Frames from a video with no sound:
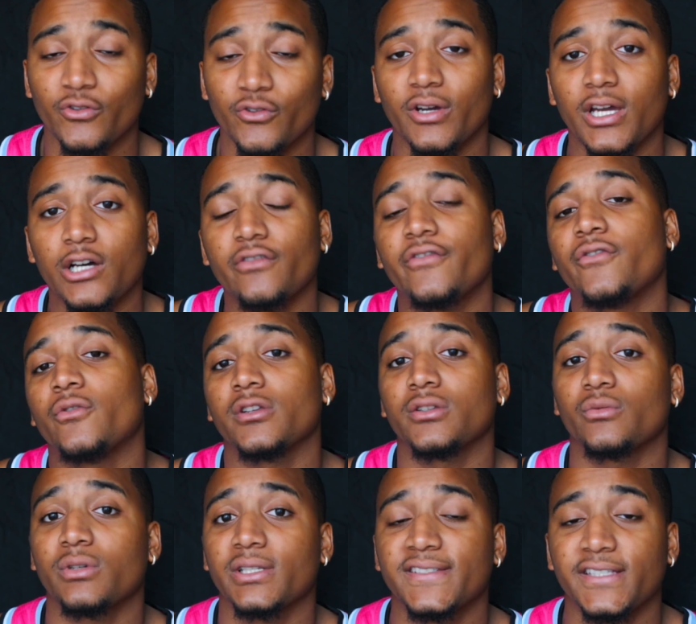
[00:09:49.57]
helpful and you
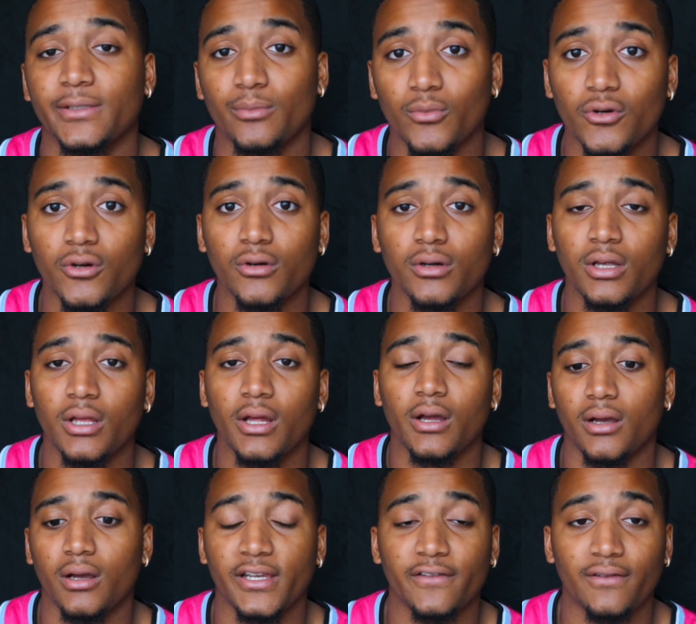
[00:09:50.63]
want to see more,
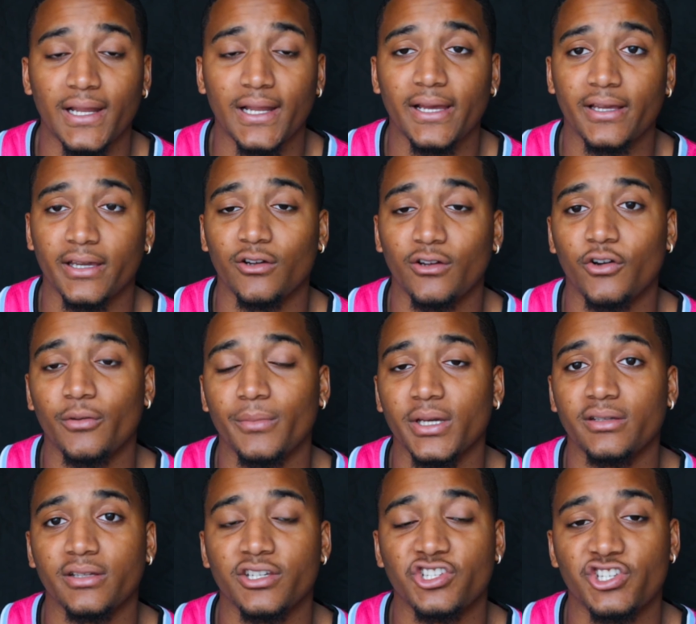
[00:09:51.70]
leave a like and a
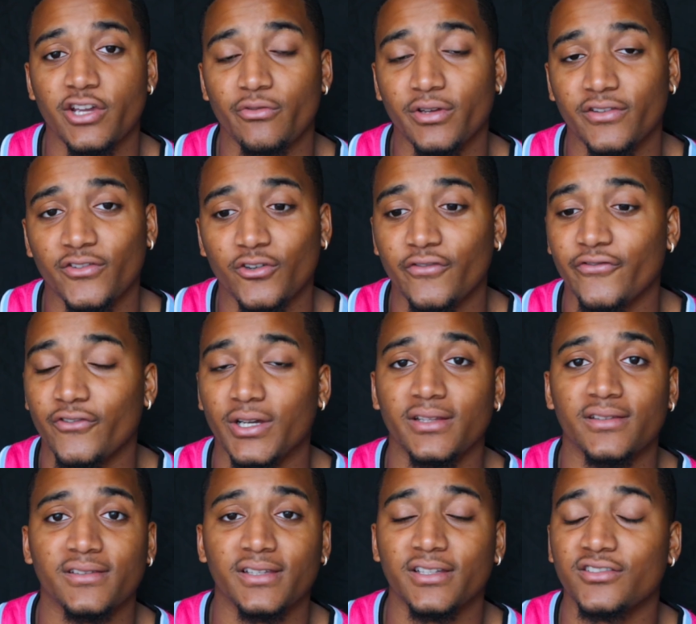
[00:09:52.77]
comment, share it to your
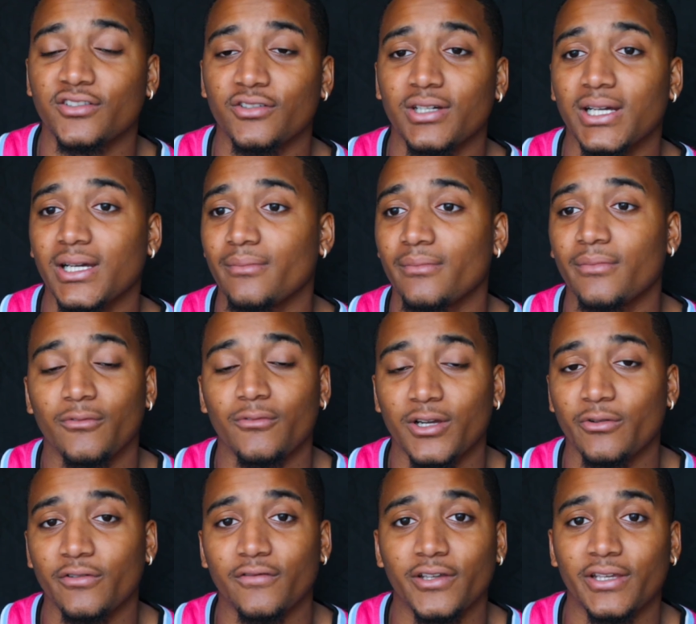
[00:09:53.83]
friends, Instagram,
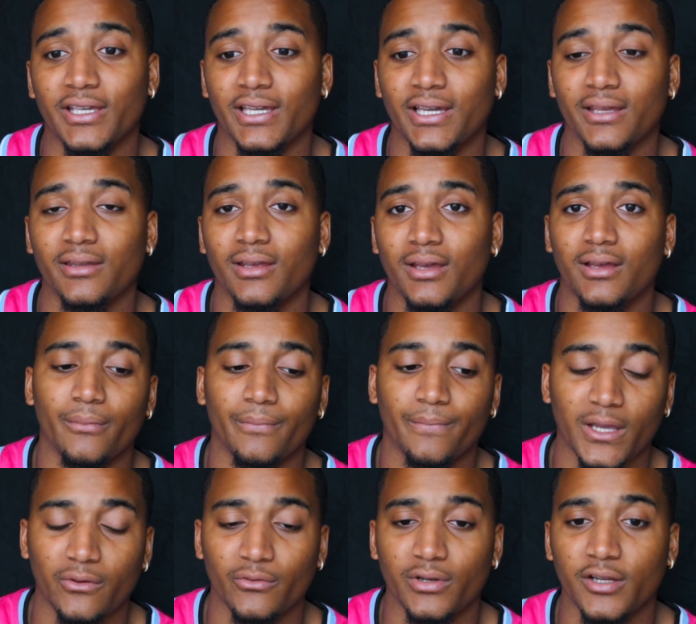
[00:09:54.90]
wherever you can.
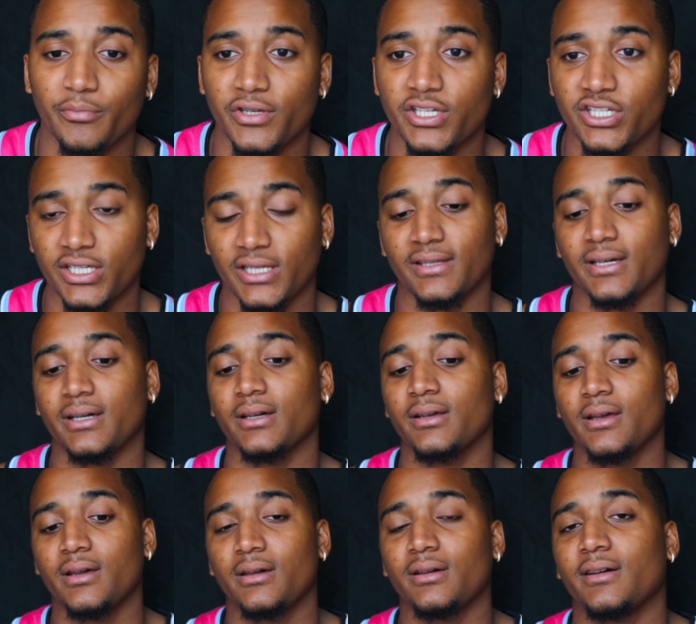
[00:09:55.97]
I really appreciate that.
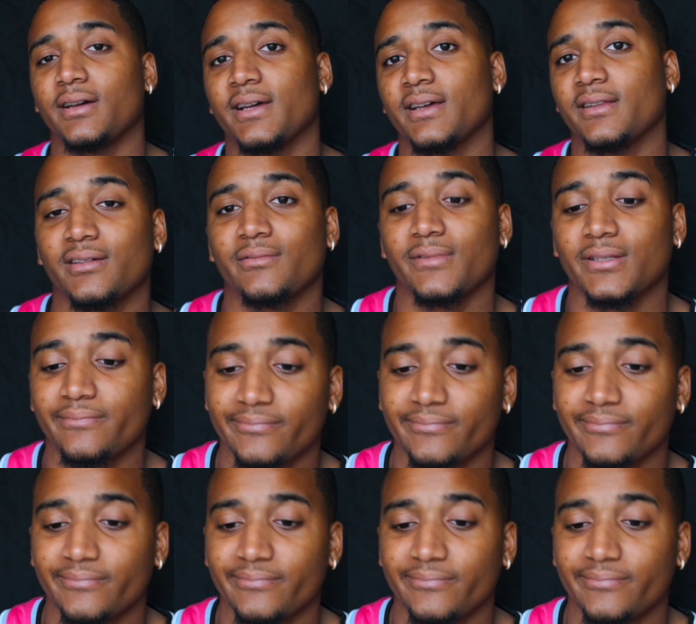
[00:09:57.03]
And